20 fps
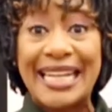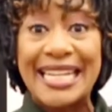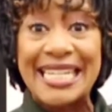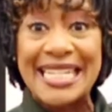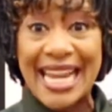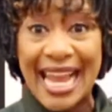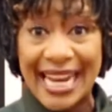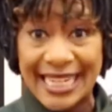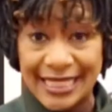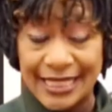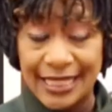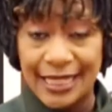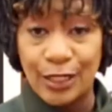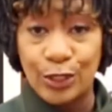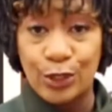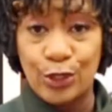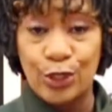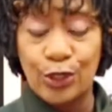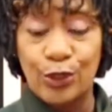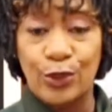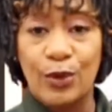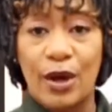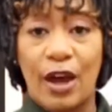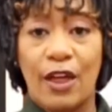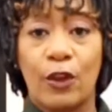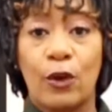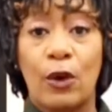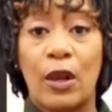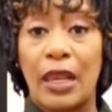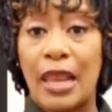connected to
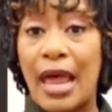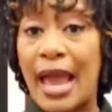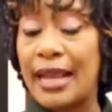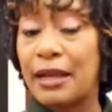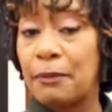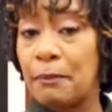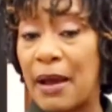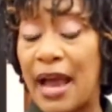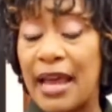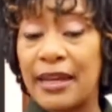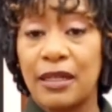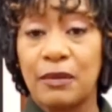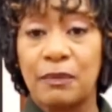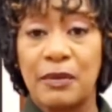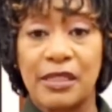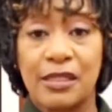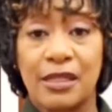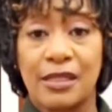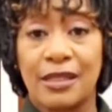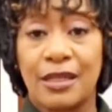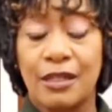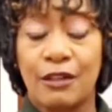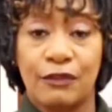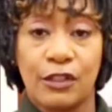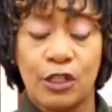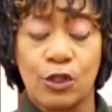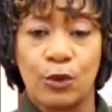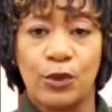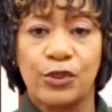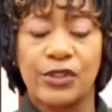other like-minded business
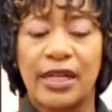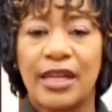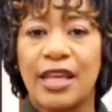individuals.